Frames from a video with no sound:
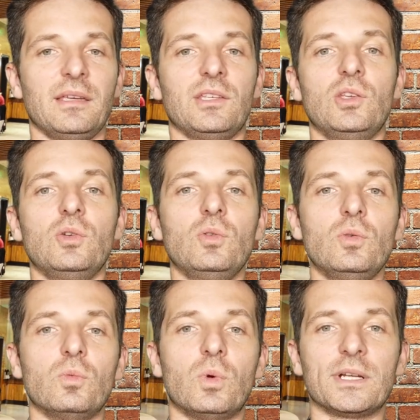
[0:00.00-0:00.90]

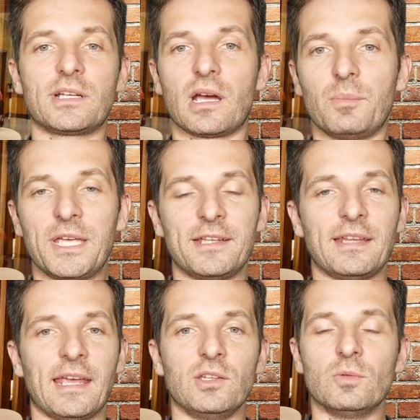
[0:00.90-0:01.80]
You would come in
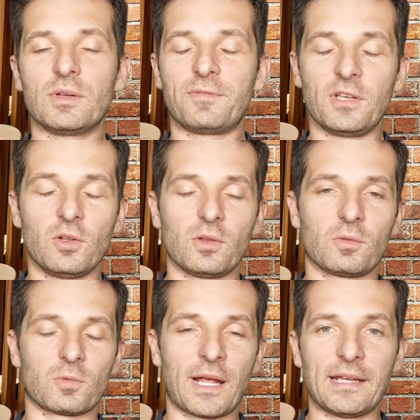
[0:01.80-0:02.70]
and you would feel
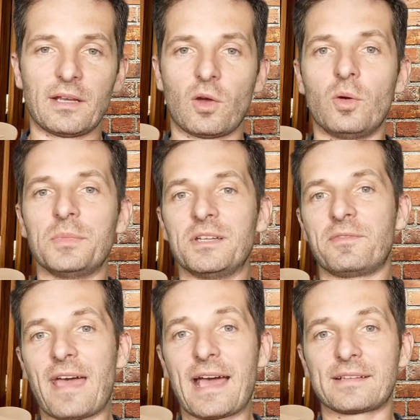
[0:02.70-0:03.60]
right at home. In
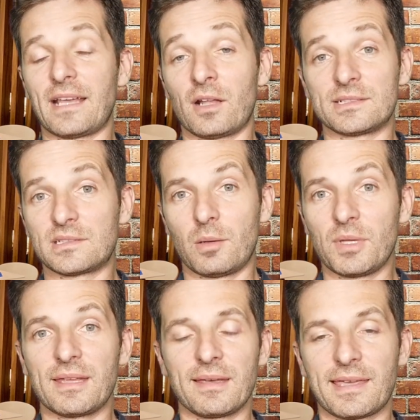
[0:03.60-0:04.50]
fact, on some
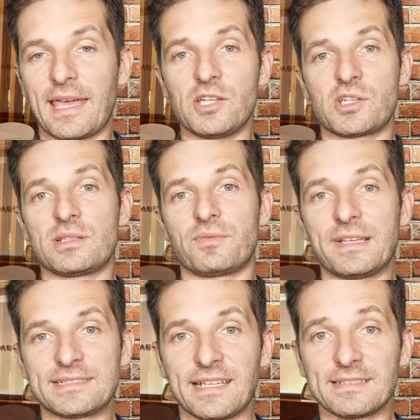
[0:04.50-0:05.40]
of the occasions
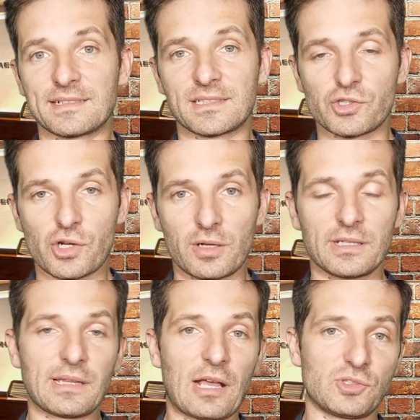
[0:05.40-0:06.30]
visiting the
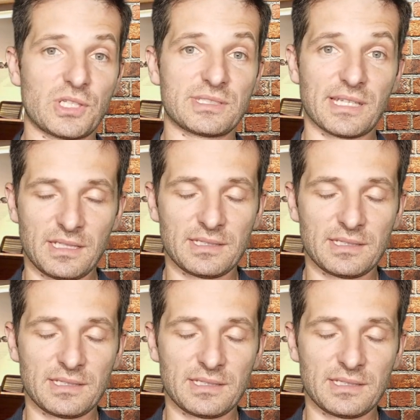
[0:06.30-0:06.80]
Centurion lounges in